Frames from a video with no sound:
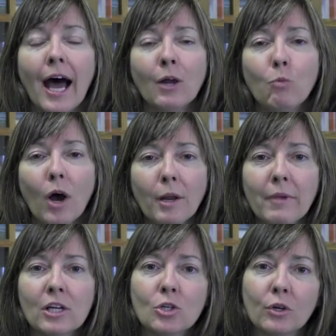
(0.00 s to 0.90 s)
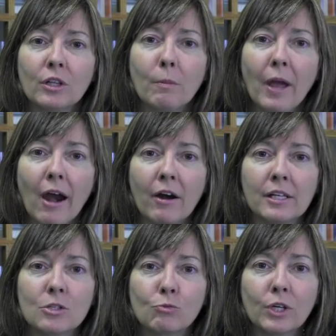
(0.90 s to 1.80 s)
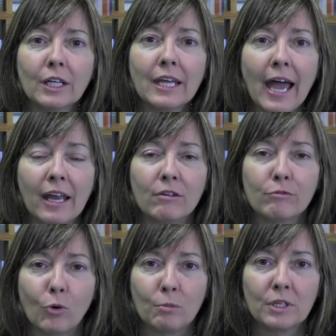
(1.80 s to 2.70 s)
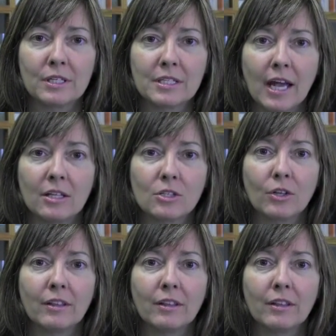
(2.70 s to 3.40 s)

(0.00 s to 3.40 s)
I'd want to make sure that the parents really had informed consent so